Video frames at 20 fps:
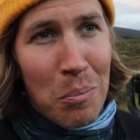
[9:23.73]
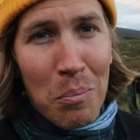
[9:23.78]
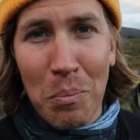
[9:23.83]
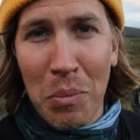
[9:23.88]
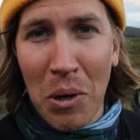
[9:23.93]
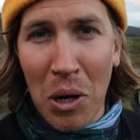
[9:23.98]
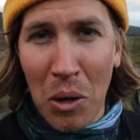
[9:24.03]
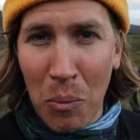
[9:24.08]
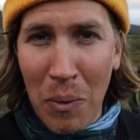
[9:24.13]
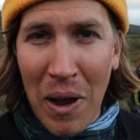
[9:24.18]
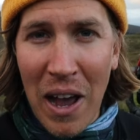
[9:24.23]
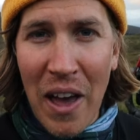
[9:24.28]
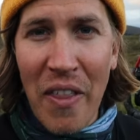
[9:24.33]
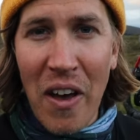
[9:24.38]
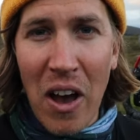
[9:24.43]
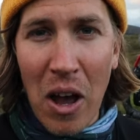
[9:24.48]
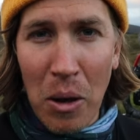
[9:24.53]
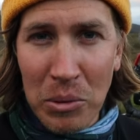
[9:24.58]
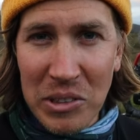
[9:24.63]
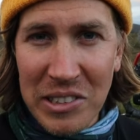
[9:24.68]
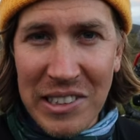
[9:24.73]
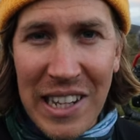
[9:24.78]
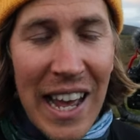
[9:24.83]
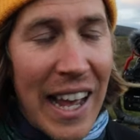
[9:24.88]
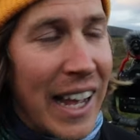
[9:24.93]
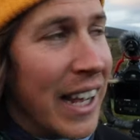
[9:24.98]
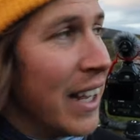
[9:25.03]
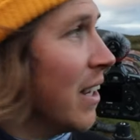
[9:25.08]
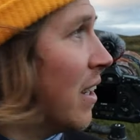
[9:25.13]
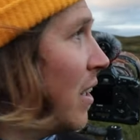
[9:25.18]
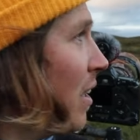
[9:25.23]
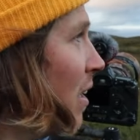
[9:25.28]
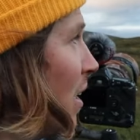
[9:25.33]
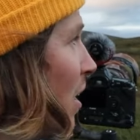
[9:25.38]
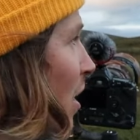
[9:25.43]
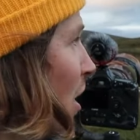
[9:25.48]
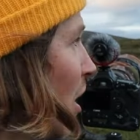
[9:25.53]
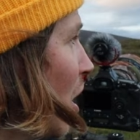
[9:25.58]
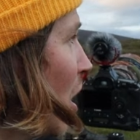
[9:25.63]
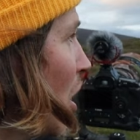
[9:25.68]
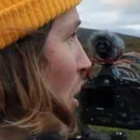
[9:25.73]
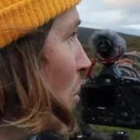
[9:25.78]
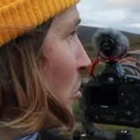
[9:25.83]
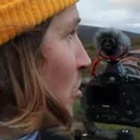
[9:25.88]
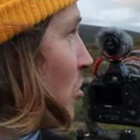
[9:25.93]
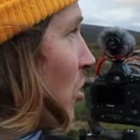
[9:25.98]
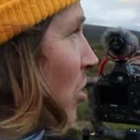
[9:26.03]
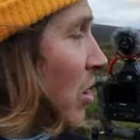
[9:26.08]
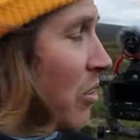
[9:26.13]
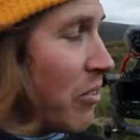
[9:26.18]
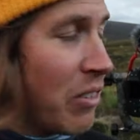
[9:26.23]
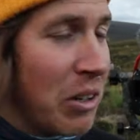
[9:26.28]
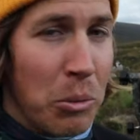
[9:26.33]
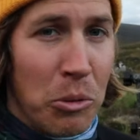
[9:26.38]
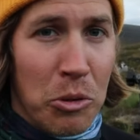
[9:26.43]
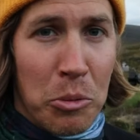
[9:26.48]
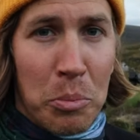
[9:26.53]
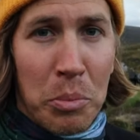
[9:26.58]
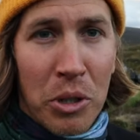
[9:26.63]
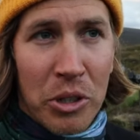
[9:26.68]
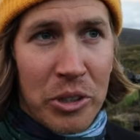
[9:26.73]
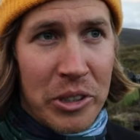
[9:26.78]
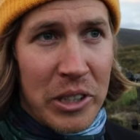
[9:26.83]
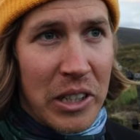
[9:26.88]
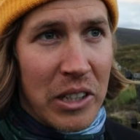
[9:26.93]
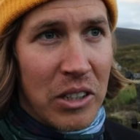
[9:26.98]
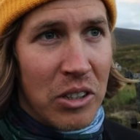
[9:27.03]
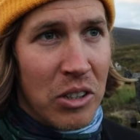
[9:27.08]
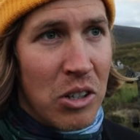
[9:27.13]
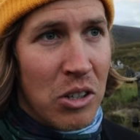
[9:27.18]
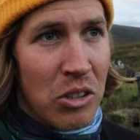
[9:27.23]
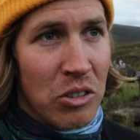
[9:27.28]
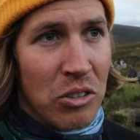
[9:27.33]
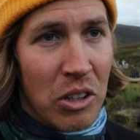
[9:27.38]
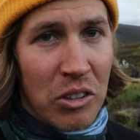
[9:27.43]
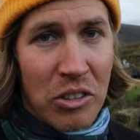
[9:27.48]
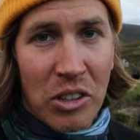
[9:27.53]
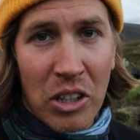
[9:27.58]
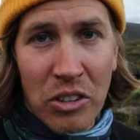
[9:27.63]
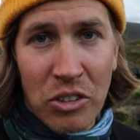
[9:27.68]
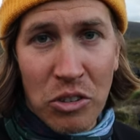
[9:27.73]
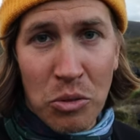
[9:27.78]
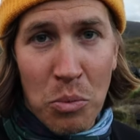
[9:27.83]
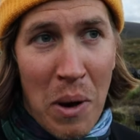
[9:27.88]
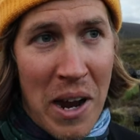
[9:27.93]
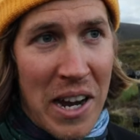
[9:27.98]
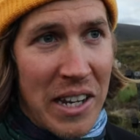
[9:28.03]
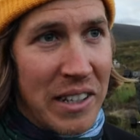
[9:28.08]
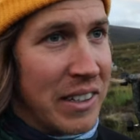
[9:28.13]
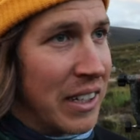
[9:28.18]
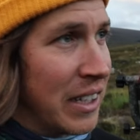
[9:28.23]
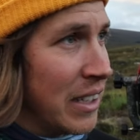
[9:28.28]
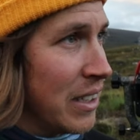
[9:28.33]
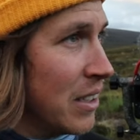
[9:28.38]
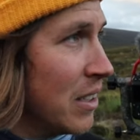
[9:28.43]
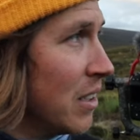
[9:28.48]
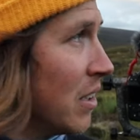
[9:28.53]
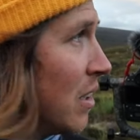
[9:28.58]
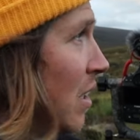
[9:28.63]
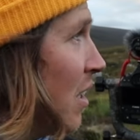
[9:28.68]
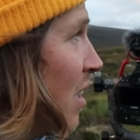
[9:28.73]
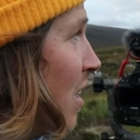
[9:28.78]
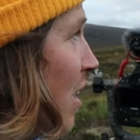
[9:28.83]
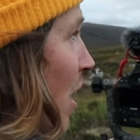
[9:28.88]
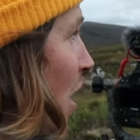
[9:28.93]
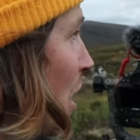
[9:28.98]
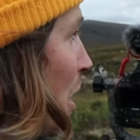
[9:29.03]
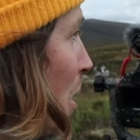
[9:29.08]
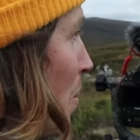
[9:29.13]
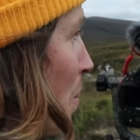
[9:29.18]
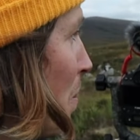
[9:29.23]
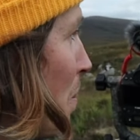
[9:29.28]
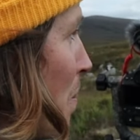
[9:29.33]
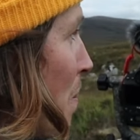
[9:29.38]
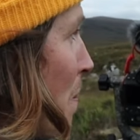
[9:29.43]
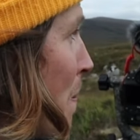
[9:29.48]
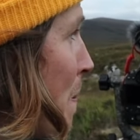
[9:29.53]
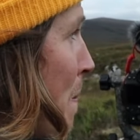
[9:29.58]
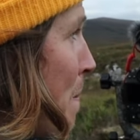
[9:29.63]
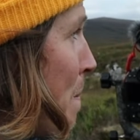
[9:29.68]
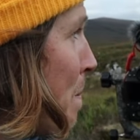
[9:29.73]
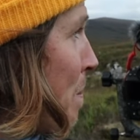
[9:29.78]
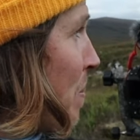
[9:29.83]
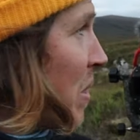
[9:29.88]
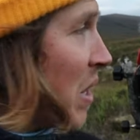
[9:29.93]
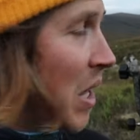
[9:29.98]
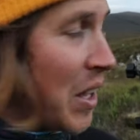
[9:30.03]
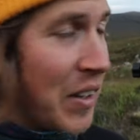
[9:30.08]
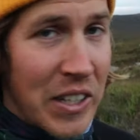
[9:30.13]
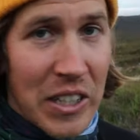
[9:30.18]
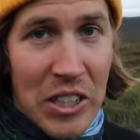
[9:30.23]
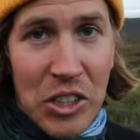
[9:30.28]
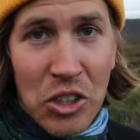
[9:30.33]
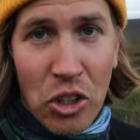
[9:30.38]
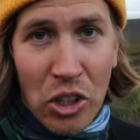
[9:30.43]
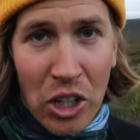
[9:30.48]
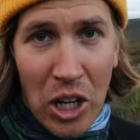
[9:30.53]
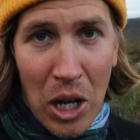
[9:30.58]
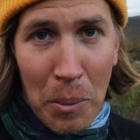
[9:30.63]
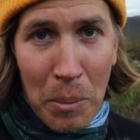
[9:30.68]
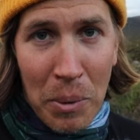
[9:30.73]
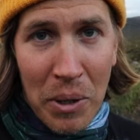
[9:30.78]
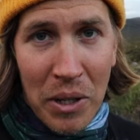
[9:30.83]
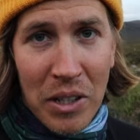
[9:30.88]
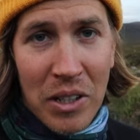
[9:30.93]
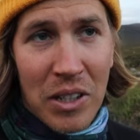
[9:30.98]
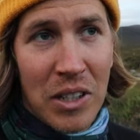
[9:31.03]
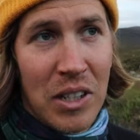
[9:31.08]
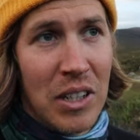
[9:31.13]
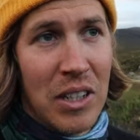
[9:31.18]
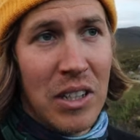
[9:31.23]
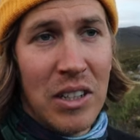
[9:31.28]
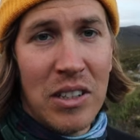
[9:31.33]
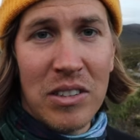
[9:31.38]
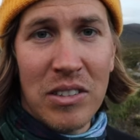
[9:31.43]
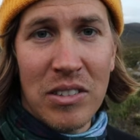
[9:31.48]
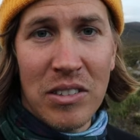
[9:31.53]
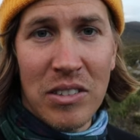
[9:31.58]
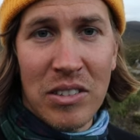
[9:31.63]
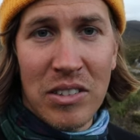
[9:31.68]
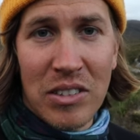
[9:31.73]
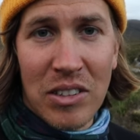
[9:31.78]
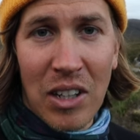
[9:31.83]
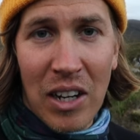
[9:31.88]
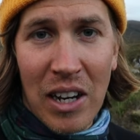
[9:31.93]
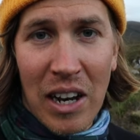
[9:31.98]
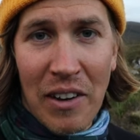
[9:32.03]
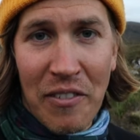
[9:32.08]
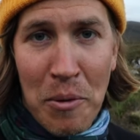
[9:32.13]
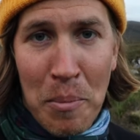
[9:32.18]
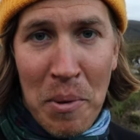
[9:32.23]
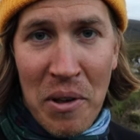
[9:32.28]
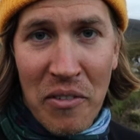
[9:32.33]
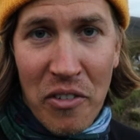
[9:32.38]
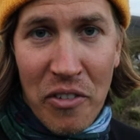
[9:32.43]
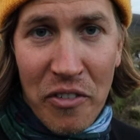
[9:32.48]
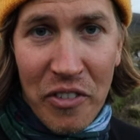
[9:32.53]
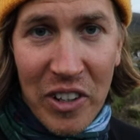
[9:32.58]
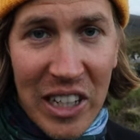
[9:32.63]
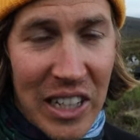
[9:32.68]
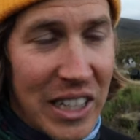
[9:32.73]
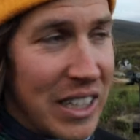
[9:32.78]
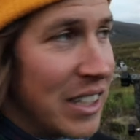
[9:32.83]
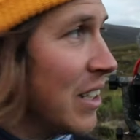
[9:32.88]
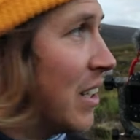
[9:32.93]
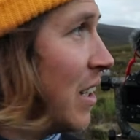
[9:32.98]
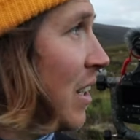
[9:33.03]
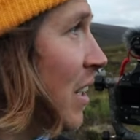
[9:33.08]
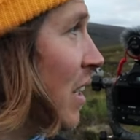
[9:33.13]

but aware that I was there. Um, so I didn't really want to push it. So I was kind of just waiting. Um, and then he got up, started having a bit of a feed.